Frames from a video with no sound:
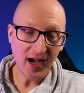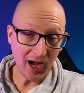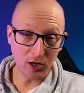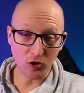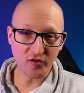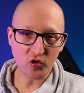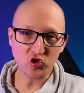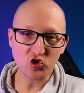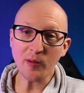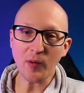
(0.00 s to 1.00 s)
I also
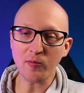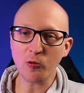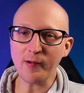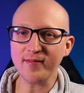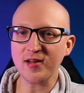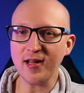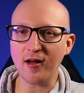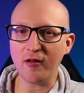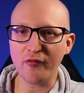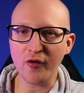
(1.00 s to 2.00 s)
stream every Wednesday
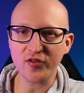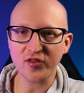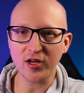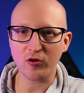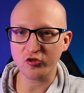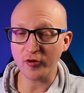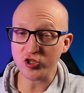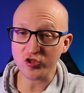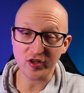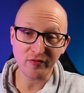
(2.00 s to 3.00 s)
and Thursday on
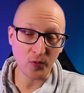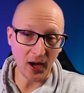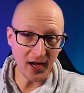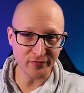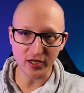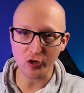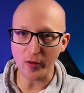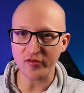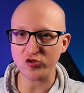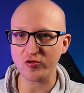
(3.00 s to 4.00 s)
Twitch, so if you have any
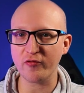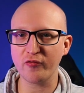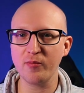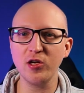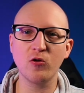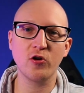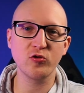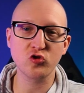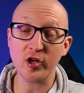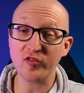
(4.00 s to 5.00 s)
questions for me or
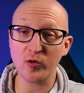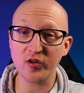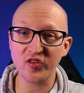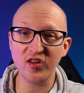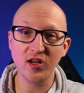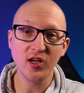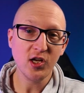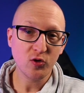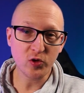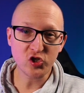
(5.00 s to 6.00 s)
you just want to see
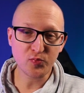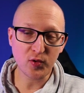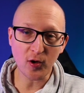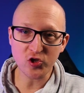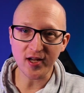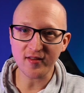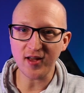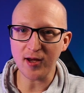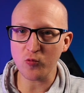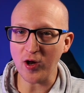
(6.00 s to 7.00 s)
which projects
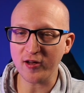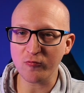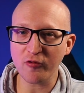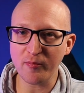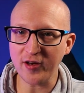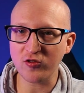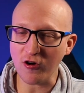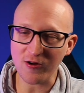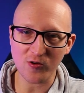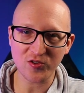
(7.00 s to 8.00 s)
I'm running with my
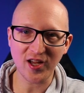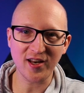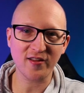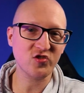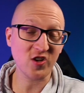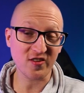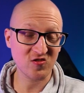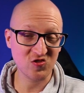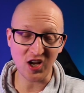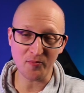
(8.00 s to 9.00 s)
Docker containers,
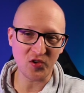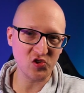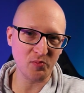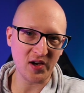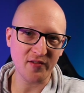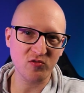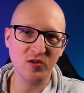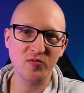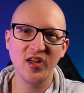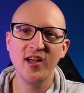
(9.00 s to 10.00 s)
just jump into my live
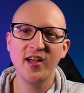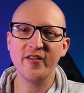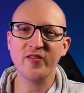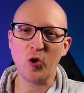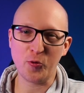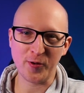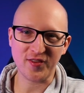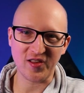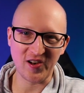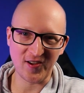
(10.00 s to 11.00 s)
streams. It's
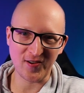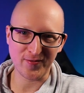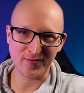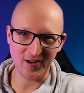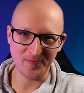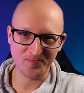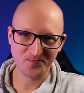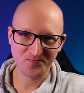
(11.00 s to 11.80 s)
always a lot of fun.